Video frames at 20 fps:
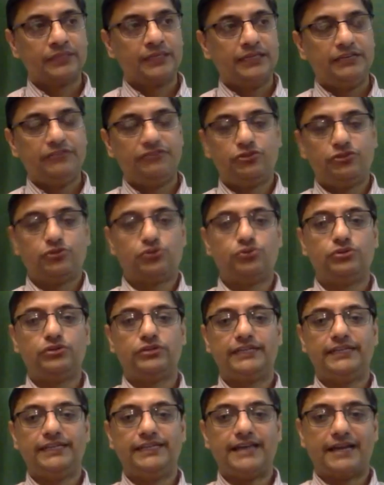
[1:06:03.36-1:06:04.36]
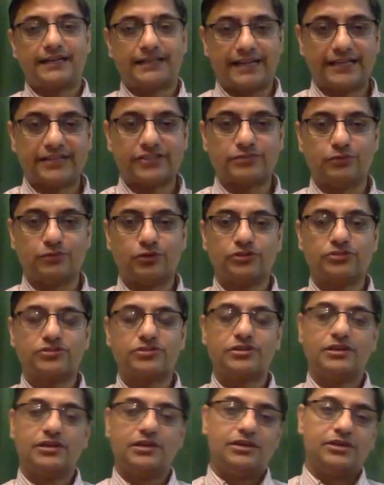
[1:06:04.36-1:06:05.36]
If you read our
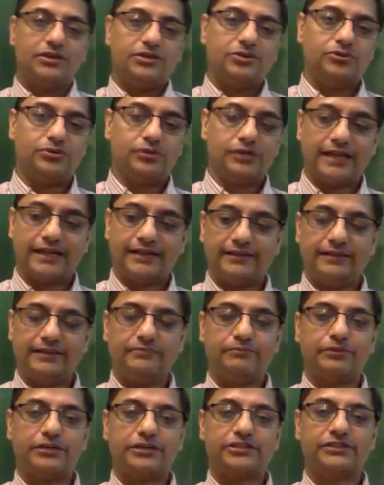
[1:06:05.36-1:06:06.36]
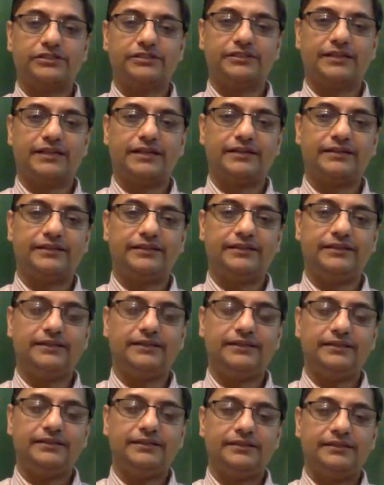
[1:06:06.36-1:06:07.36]
textbooks, you will get the impression that
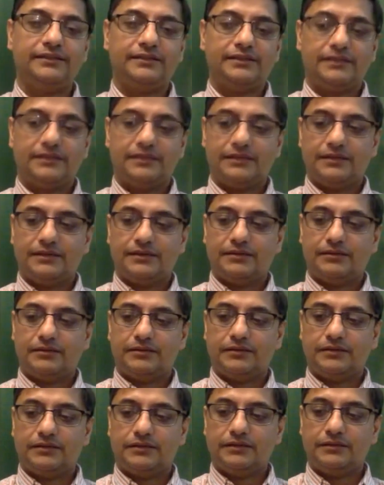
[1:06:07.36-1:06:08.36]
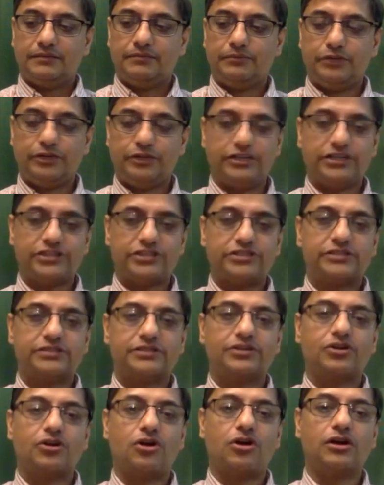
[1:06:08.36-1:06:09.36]
the British
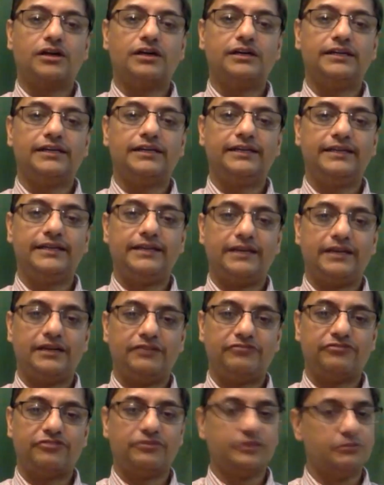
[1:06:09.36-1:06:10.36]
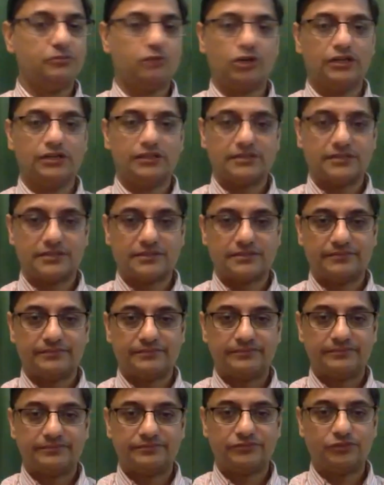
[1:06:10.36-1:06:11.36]
conquered India from the Mughals,
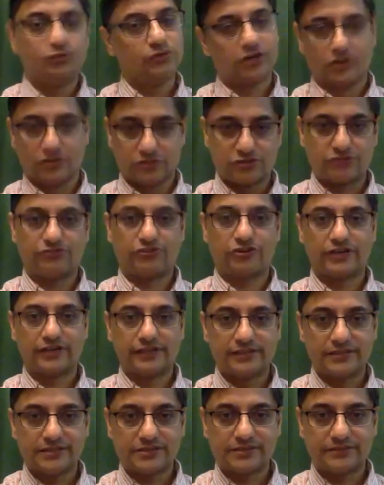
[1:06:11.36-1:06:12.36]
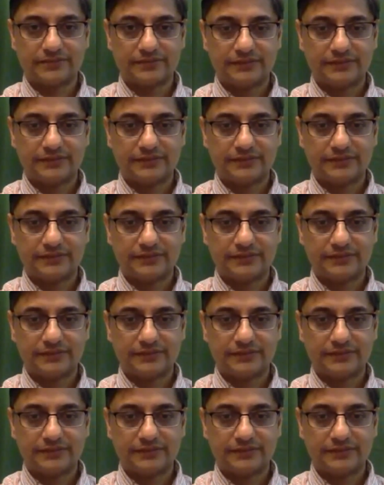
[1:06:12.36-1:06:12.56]
who were also foreigners.